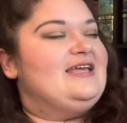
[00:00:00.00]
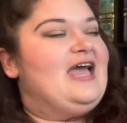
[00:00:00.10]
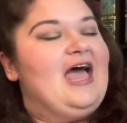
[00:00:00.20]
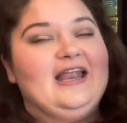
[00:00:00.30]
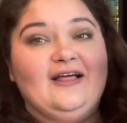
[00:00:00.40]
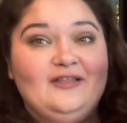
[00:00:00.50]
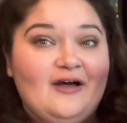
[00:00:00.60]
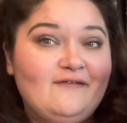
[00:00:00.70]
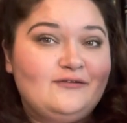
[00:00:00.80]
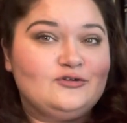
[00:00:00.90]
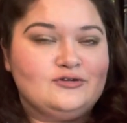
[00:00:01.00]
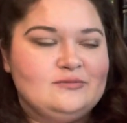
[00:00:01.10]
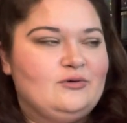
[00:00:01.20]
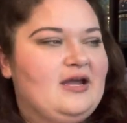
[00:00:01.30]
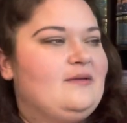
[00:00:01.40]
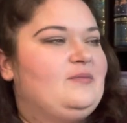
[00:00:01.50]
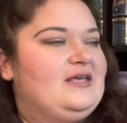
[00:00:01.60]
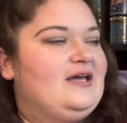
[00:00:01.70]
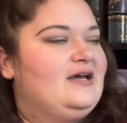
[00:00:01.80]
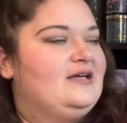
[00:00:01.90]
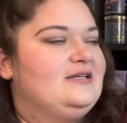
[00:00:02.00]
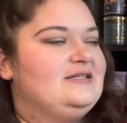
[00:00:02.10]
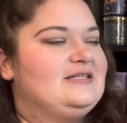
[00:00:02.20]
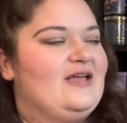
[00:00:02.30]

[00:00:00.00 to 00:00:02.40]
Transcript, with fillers: And I love Dream Bright because